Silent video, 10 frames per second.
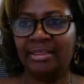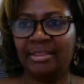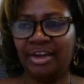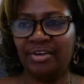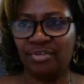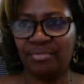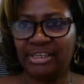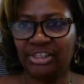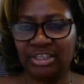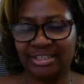the
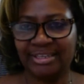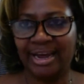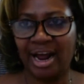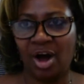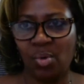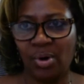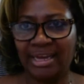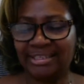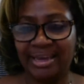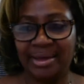information is not
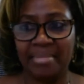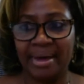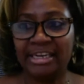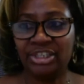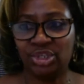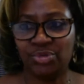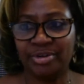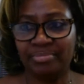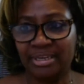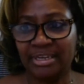always in
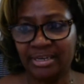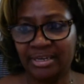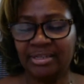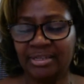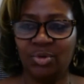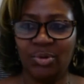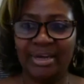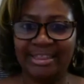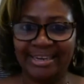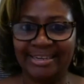mainstream media the way
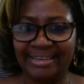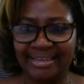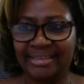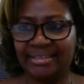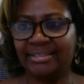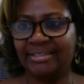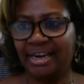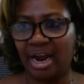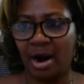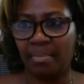that it is
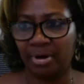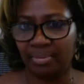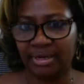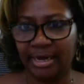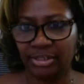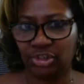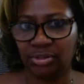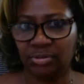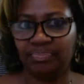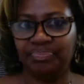in our publication.